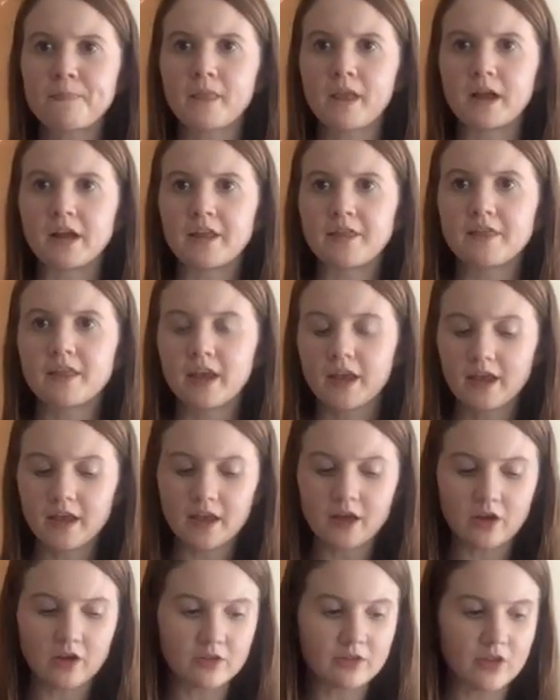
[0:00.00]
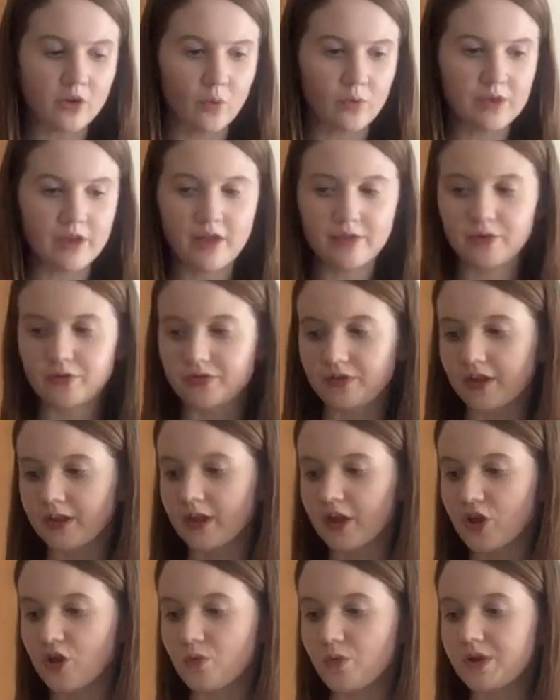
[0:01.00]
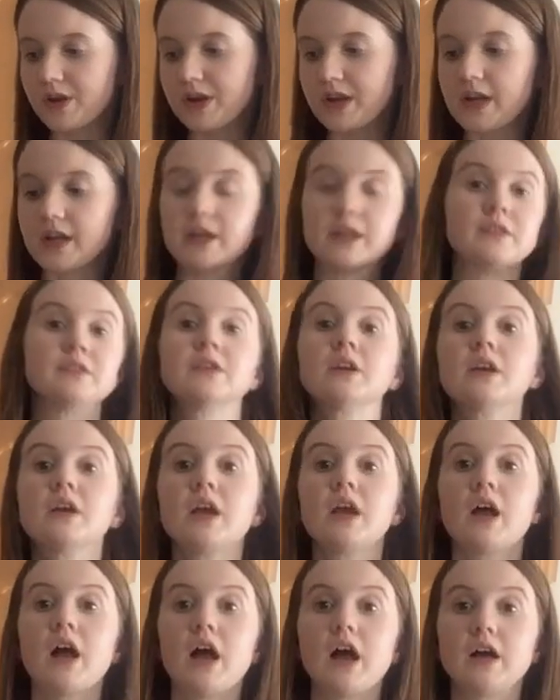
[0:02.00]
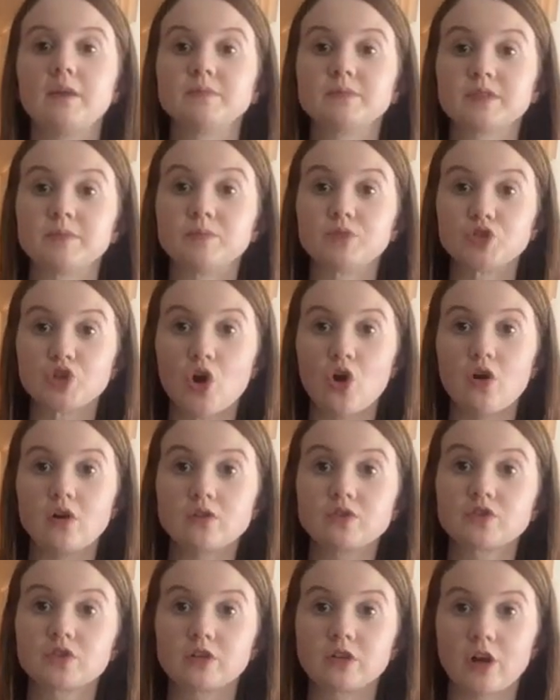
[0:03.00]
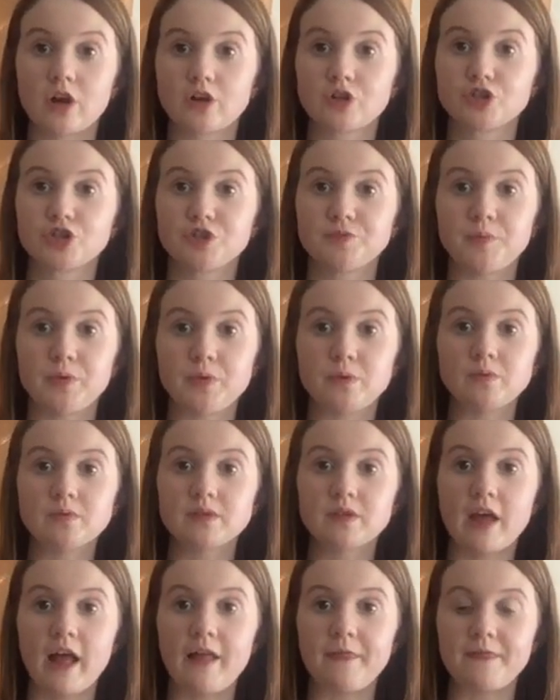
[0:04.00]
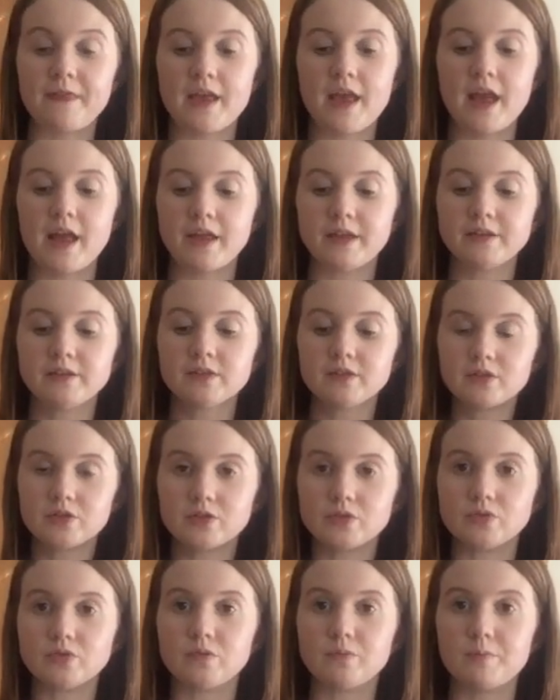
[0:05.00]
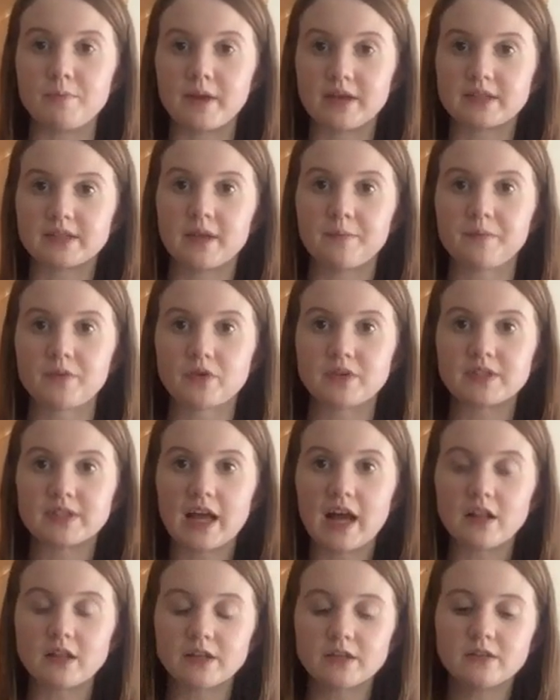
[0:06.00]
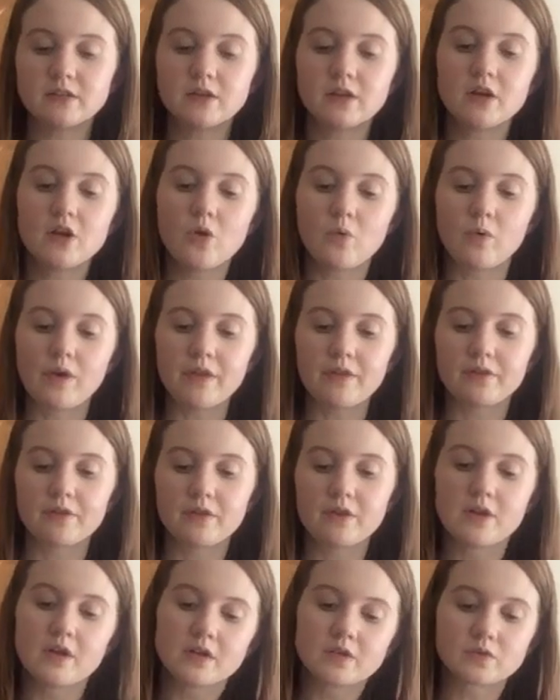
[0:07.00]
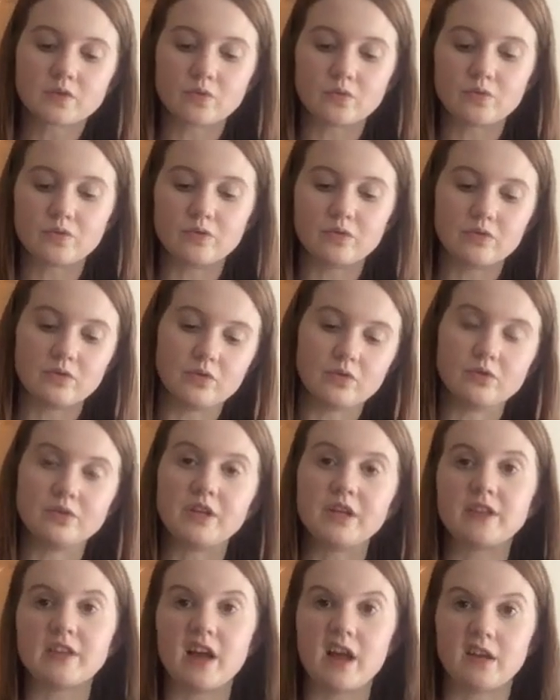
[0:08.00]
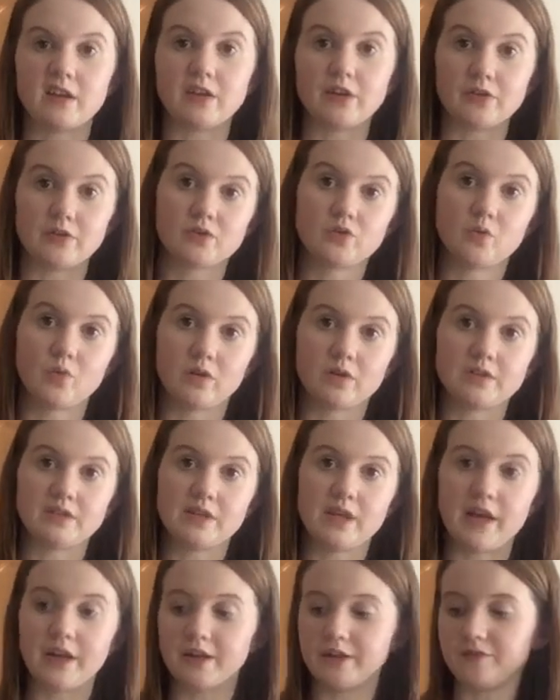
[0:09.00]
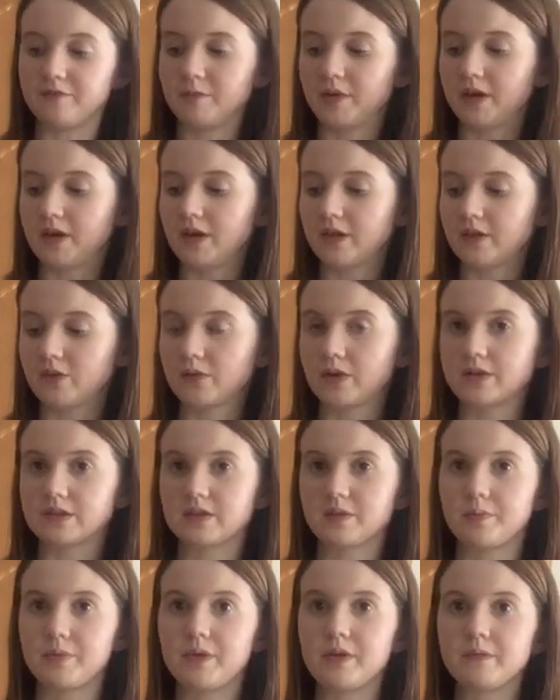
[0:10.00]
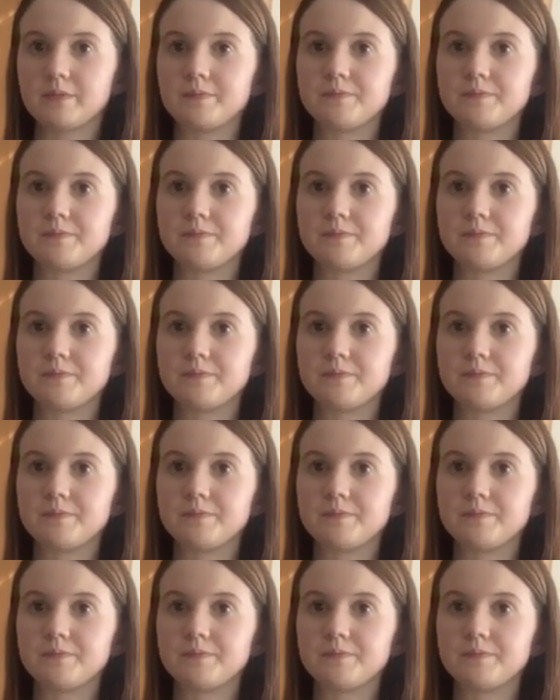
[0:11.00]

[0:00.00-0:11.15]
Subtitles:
And I think the only other thing that you would need is some tongs or large spoons at the end to mix up your salad with. So you'll need that towards the end of making your recipe.